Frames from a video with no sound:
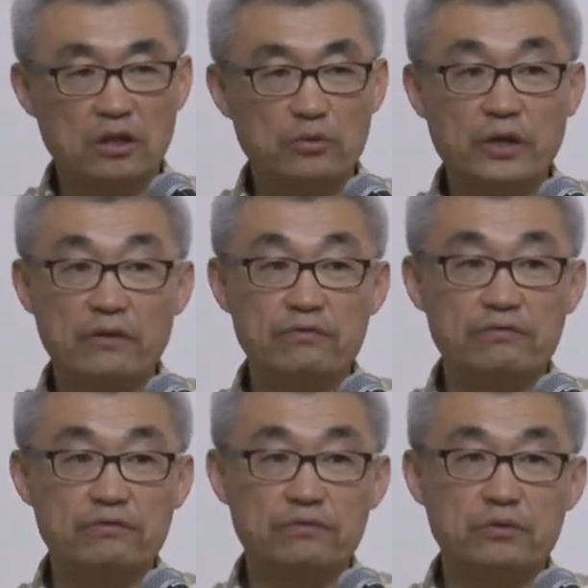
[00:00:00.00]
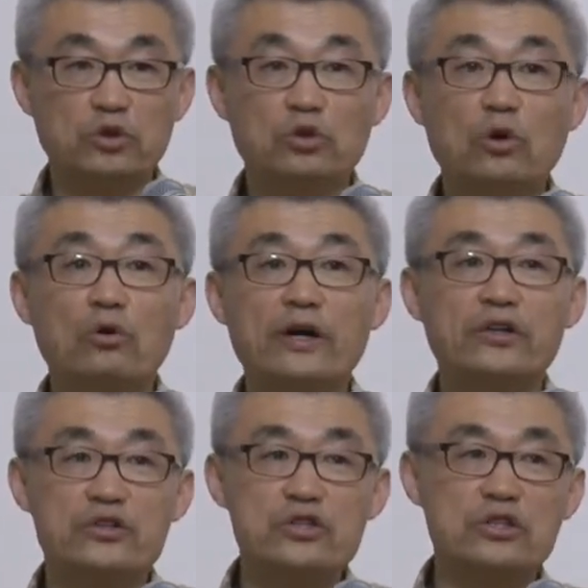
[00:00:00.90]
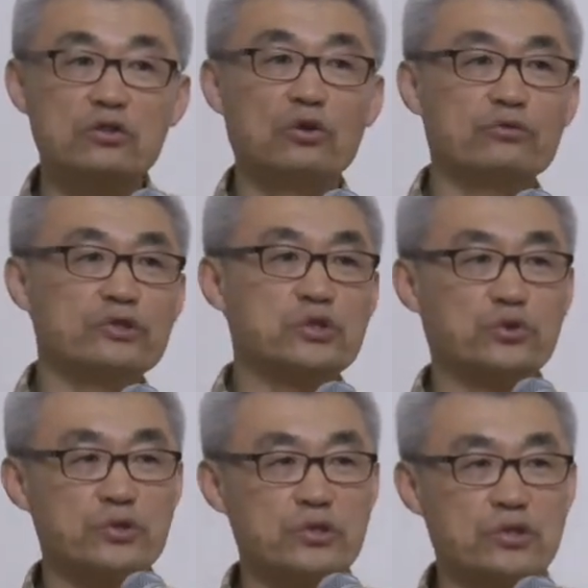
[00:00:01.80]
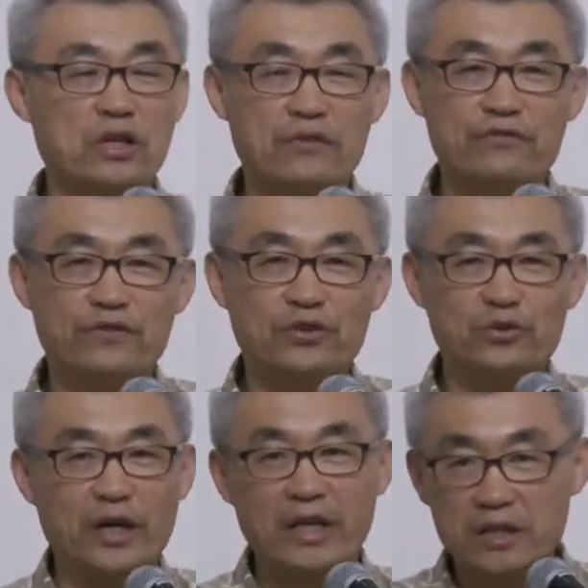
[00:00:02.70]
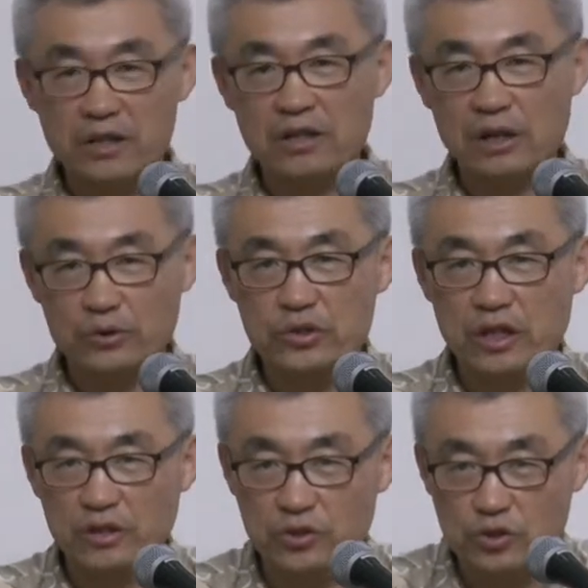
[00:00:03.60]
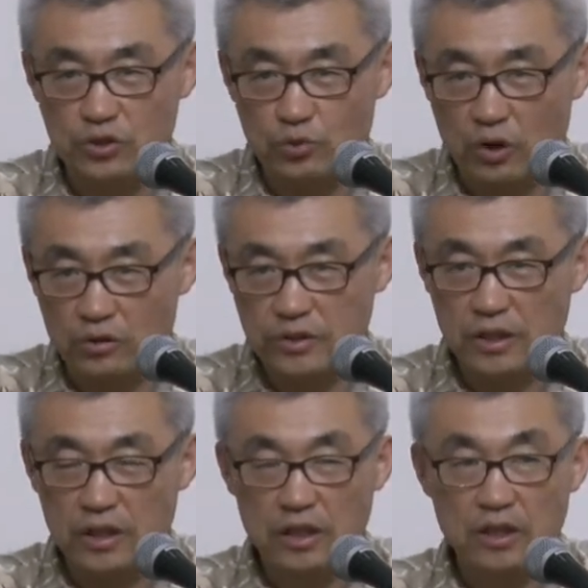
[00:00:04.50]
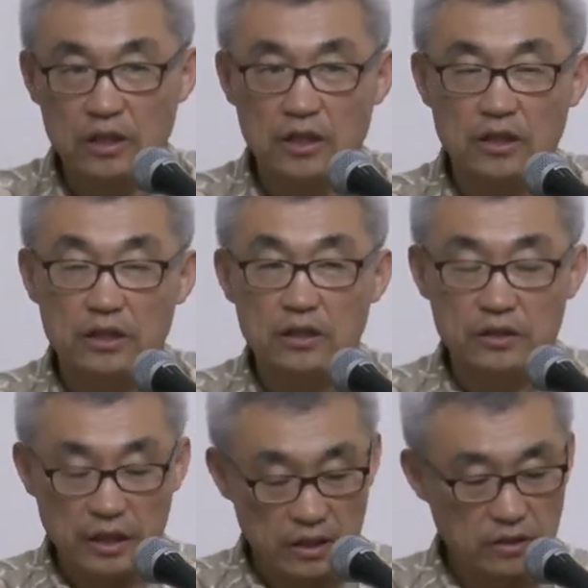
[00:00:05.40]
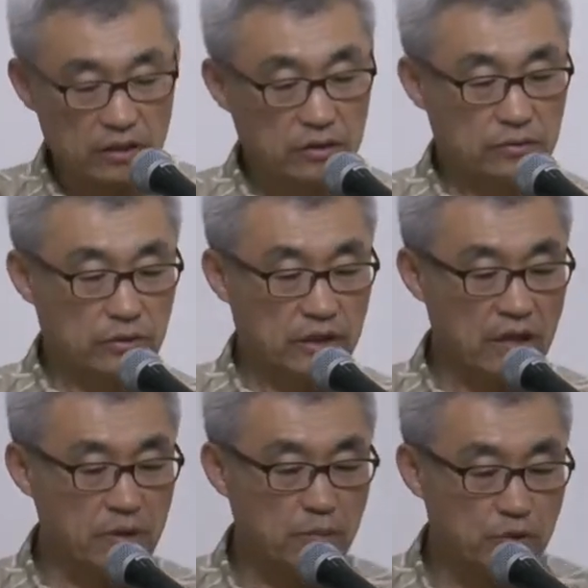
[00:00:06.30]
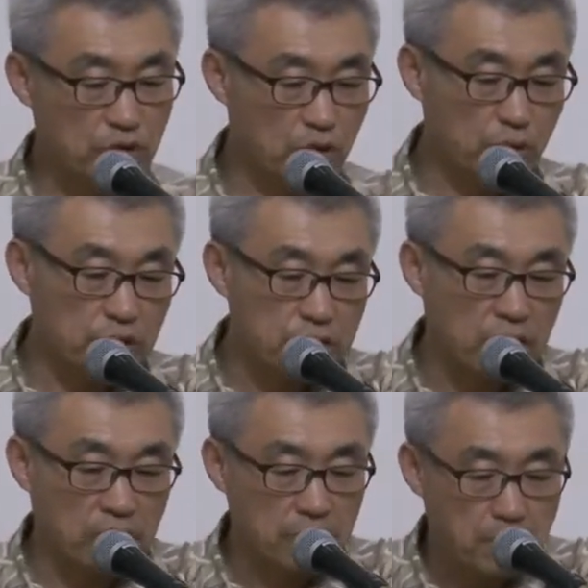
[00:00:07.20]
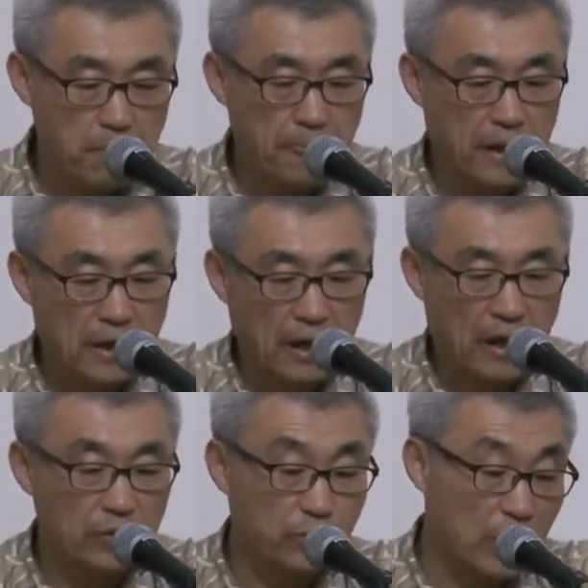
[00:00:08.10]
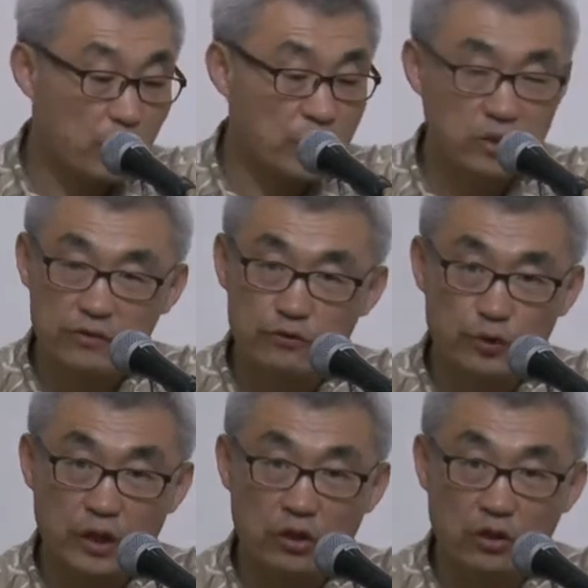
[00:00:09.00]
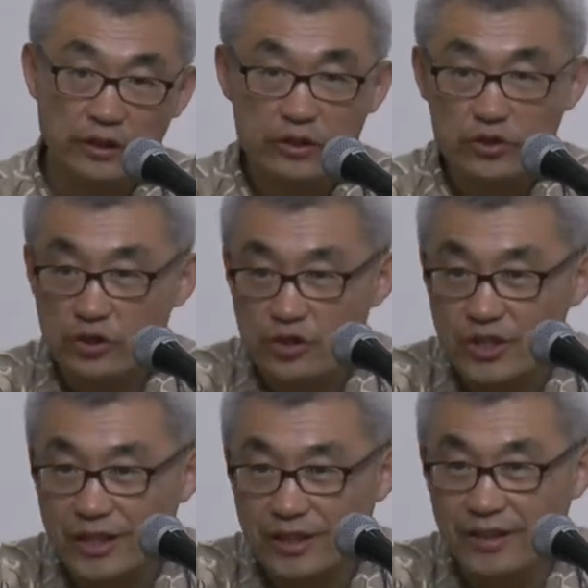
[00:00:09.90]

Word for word: we have no energy, no resources left to do anything outside the church walls. Then Emil Brunner will say, I wonder if we can call that a church.